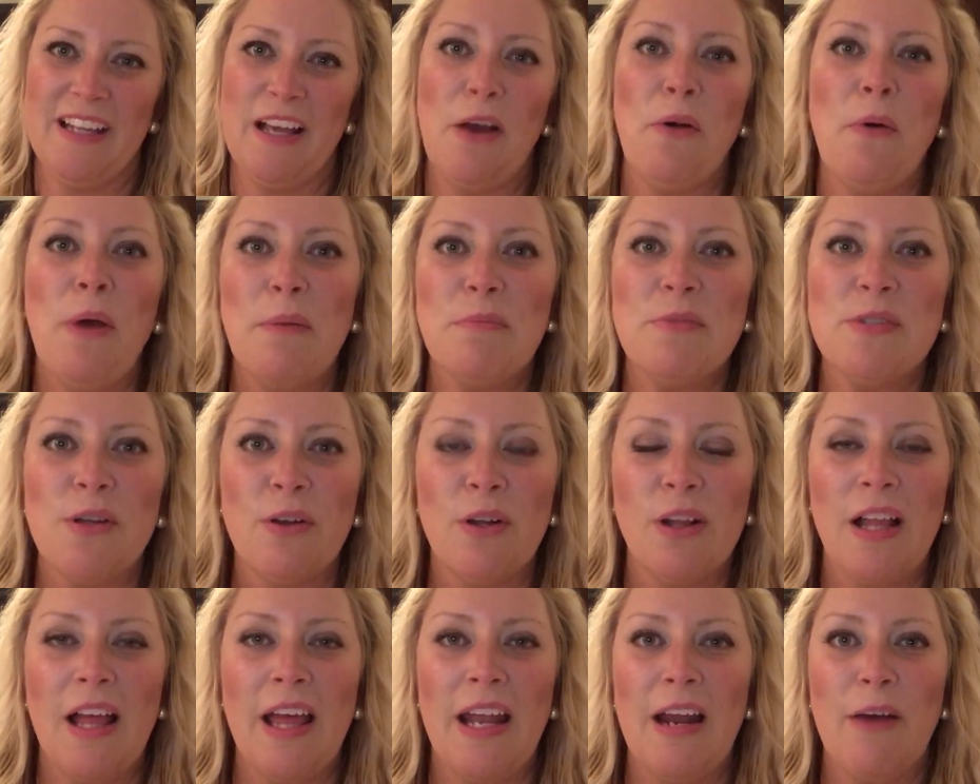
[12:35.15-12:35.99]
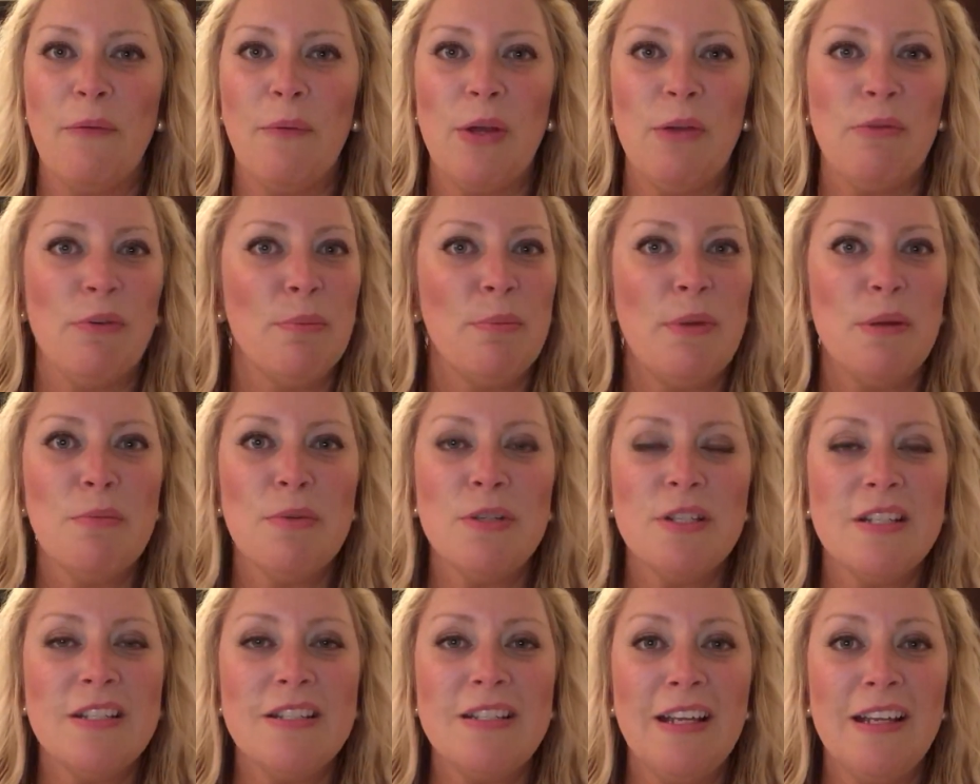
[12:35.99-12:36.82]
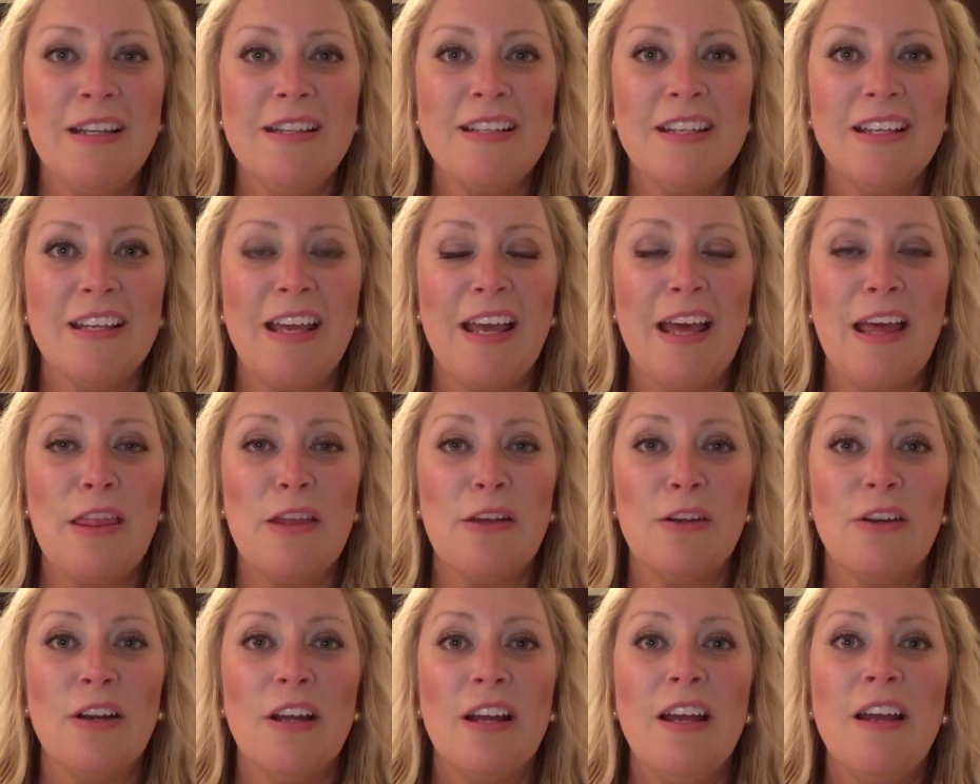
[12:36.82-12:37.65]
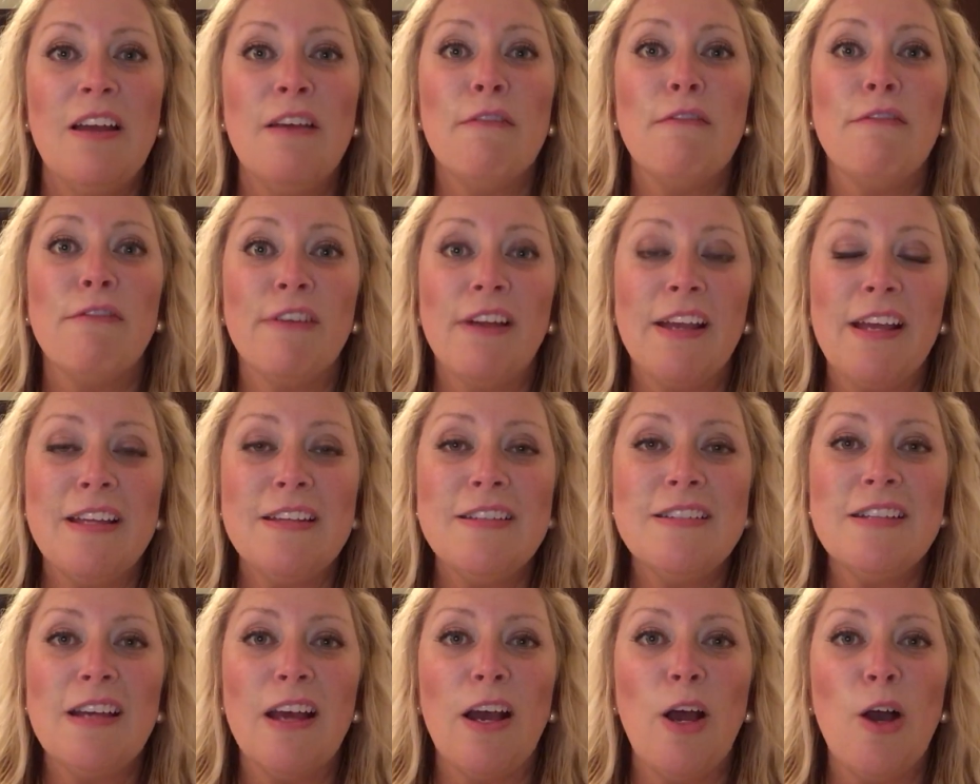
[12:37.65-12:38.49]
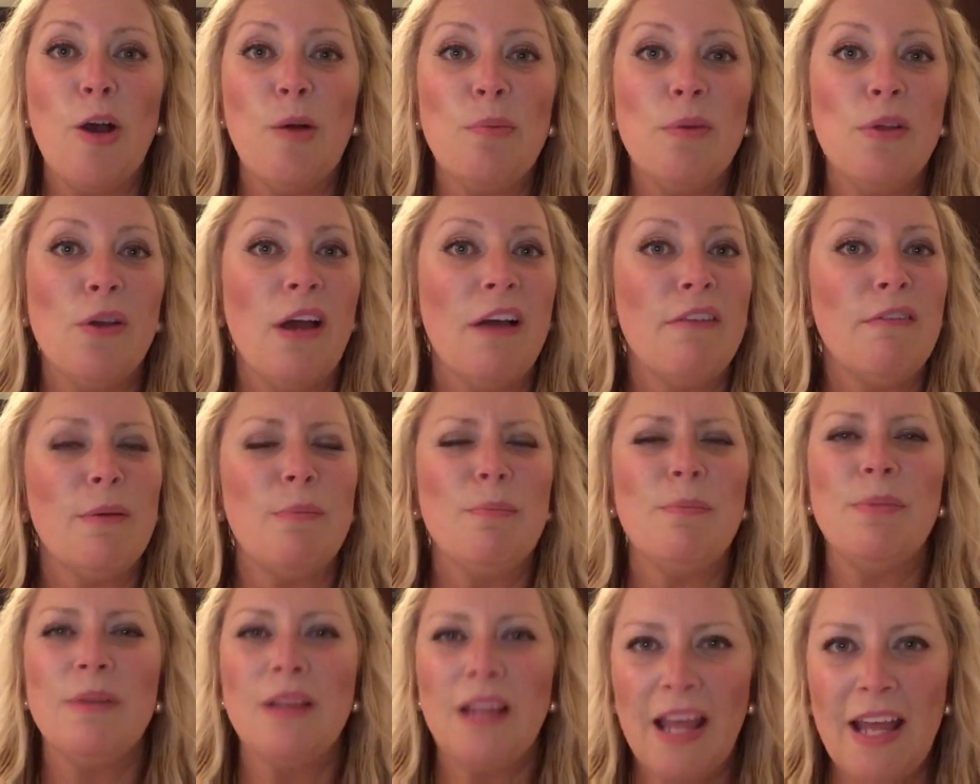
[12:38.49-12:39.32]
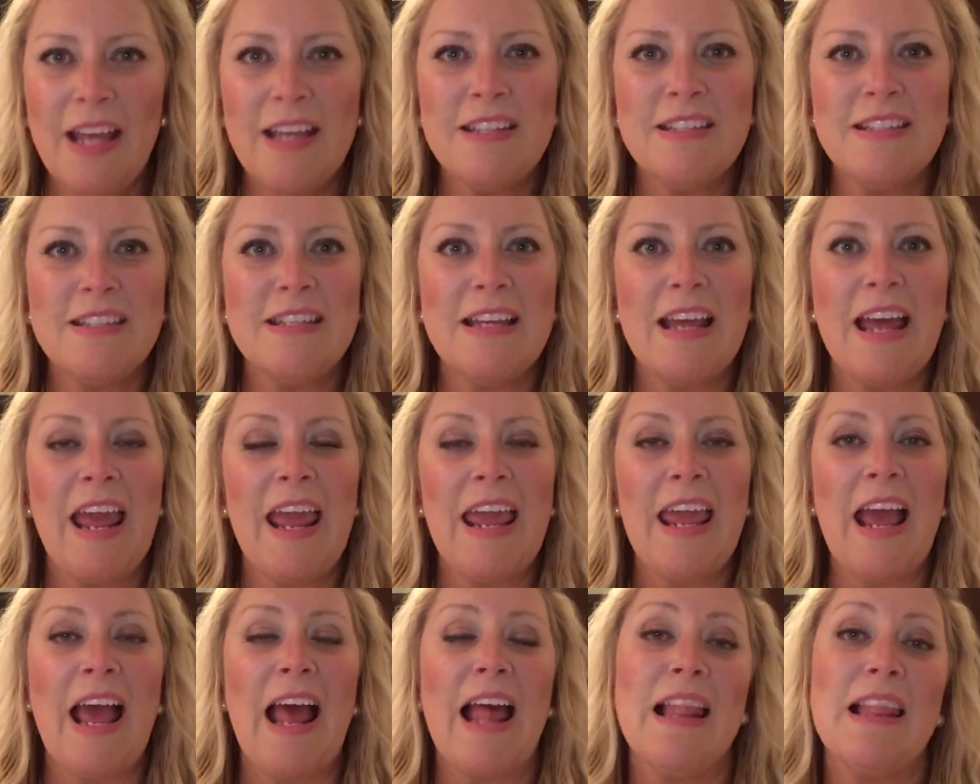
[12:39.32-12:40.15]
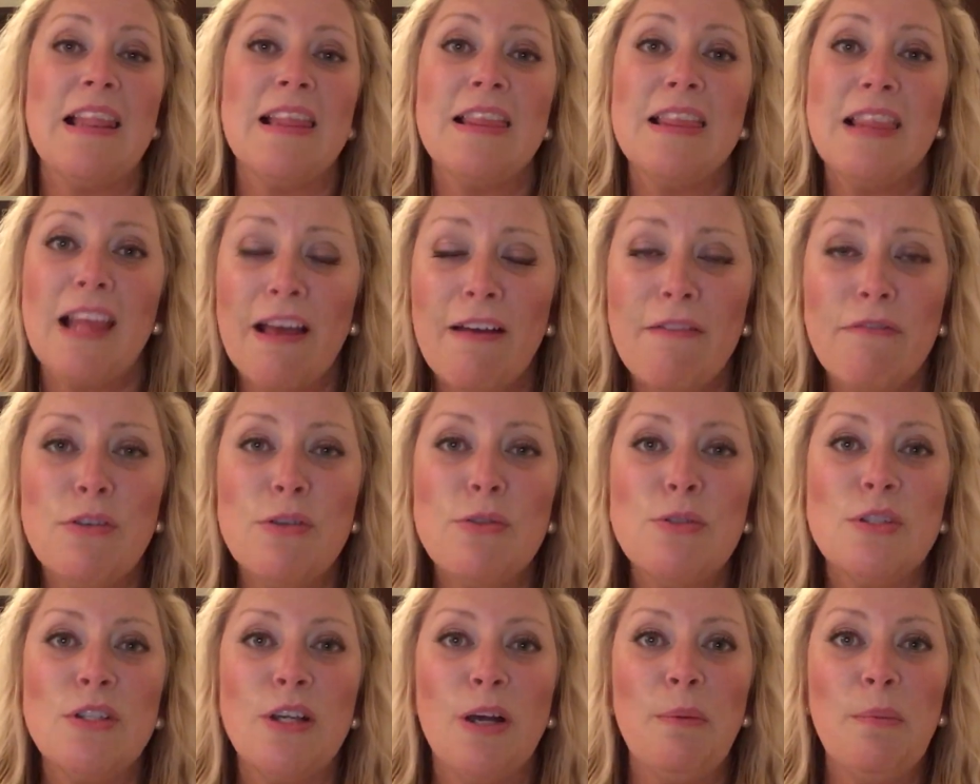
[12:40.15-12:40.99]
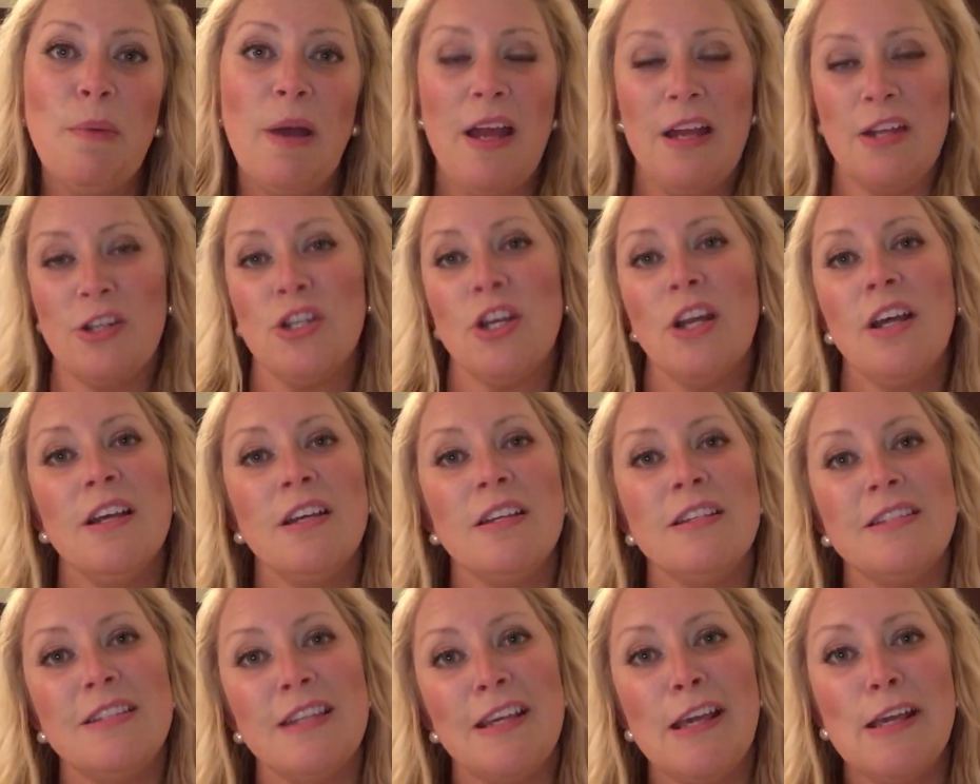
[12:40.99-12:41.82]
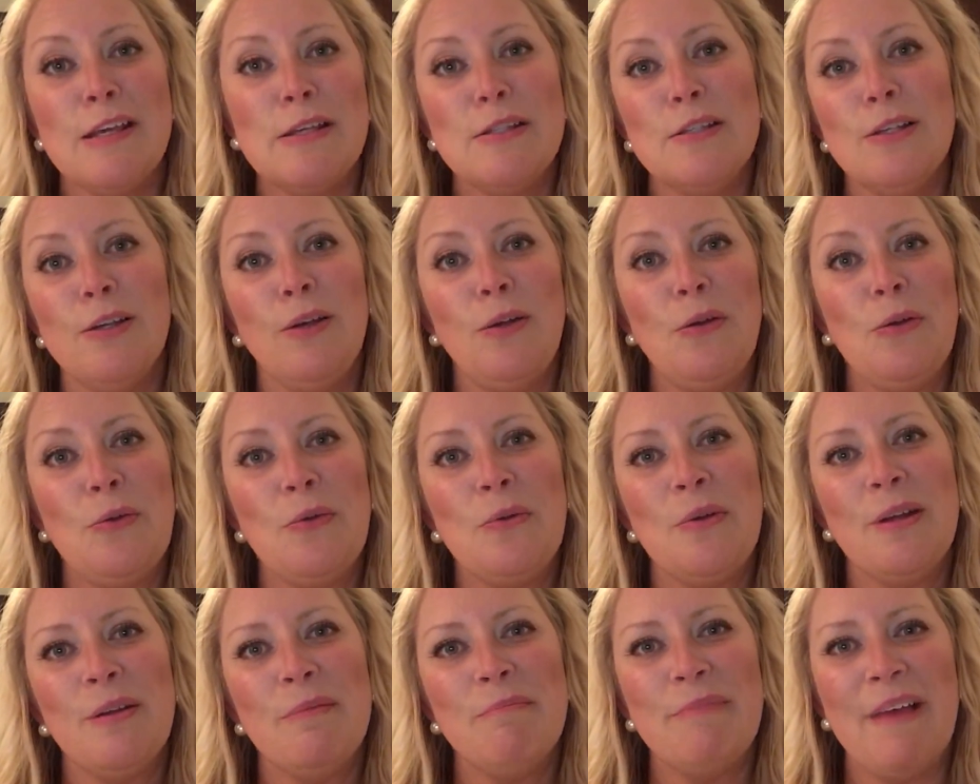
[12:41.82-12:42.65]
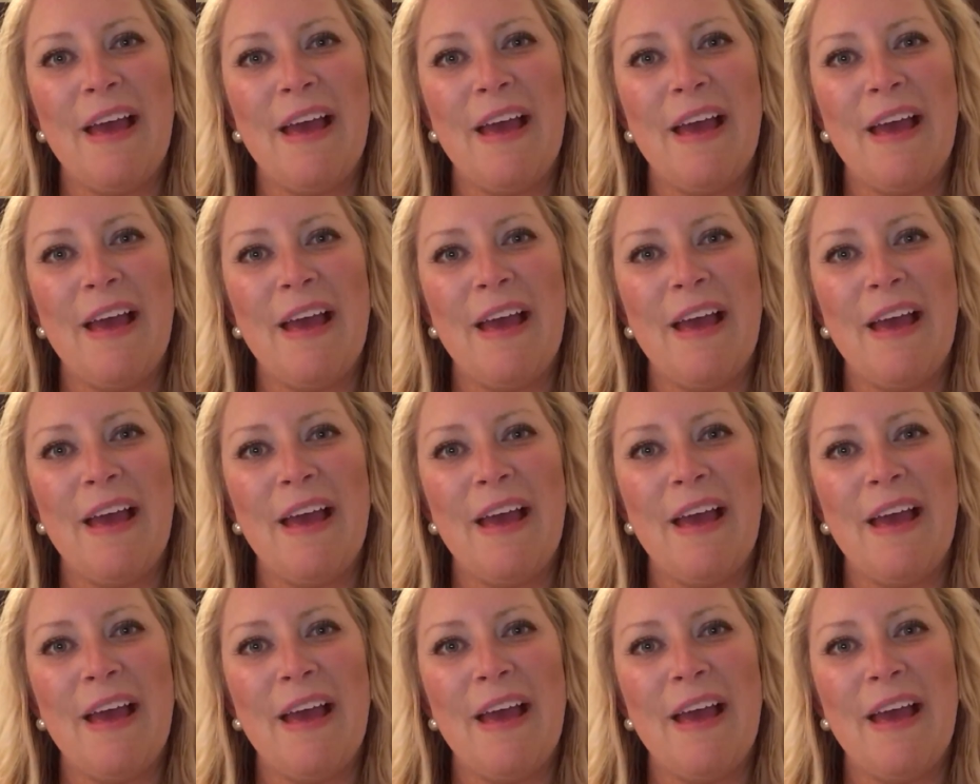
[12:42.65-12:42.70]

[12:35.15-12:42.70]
Oh, I'm so glad we remembered to sing together. Friends, I hope you have a blessed day. I love you so much. See you soon.